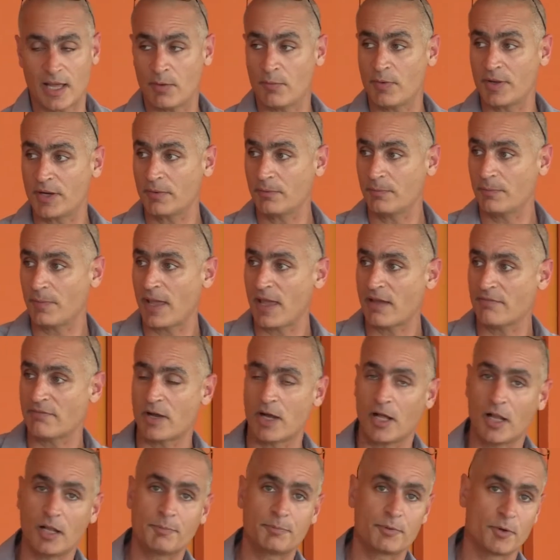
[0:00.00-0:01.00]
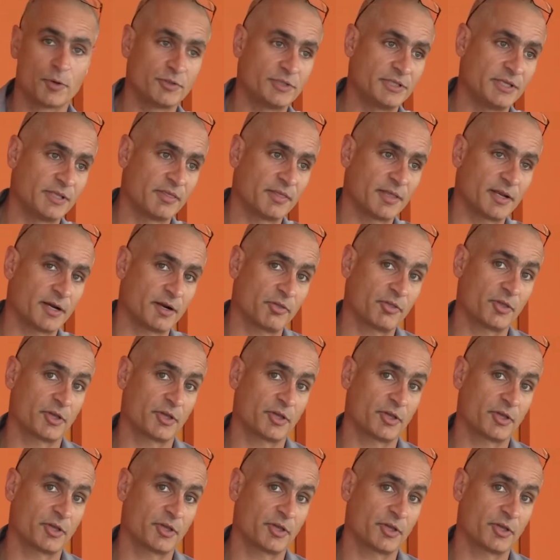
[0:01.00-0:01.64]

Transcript: I want to have all proteins that are